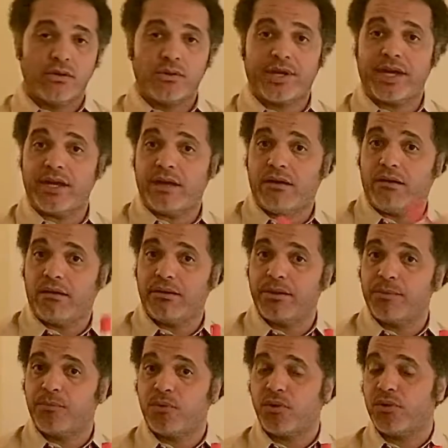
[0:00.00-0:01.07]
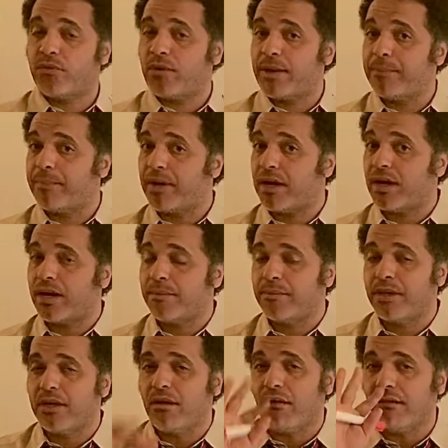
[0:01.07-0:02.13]
Okay, on the board right behind
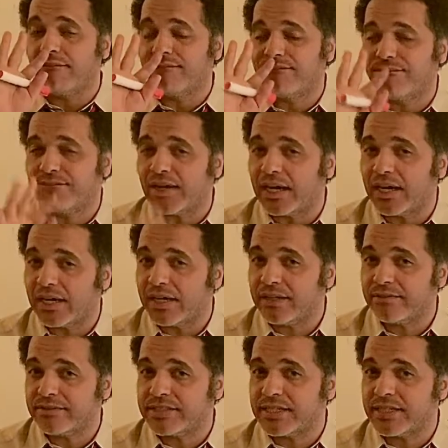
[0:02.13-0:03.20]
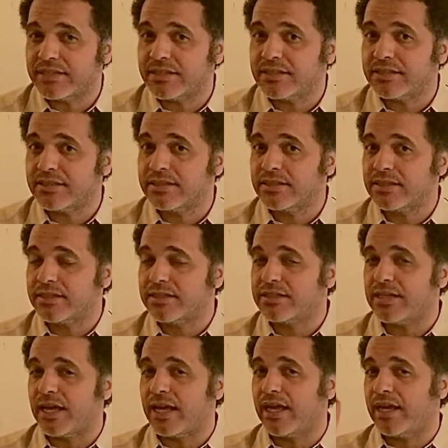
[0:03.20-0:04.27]
me are 5
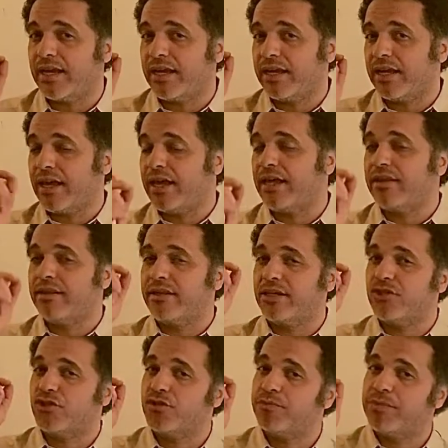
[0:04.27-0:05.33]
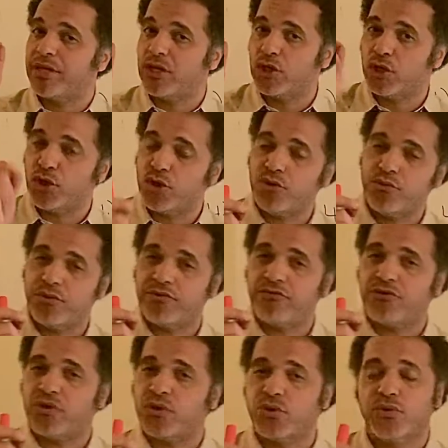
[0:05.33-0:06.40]
sentences, and again, they should be a good
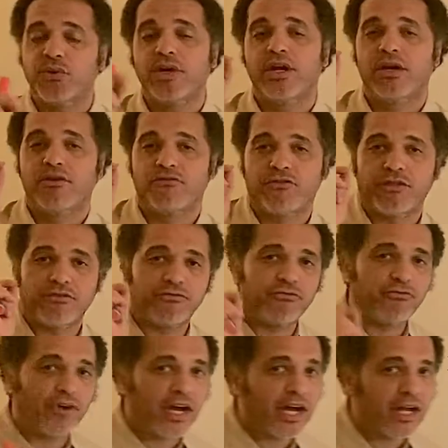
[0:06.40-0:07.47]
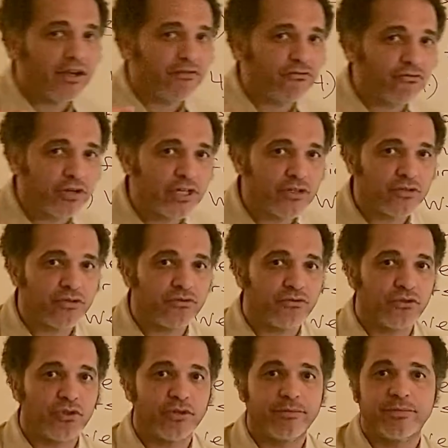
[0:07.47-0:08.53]
review for the 5 phrasal
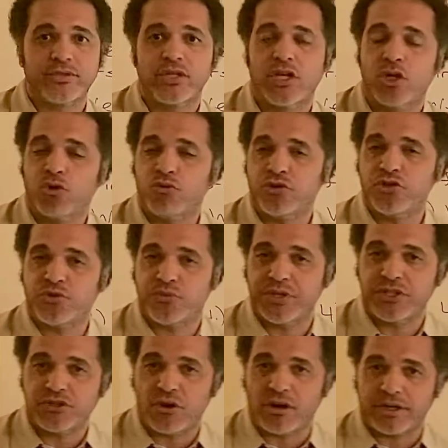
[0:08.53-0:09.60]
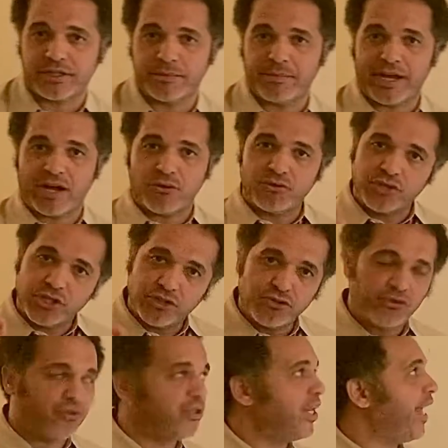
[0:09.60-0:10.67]
verbs which we talked about
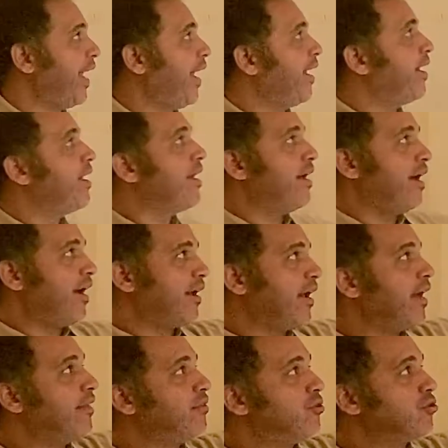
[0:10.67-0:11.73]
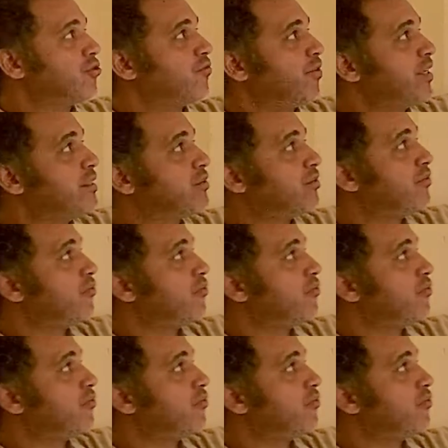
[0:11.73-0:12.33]
today. Again, those phrasal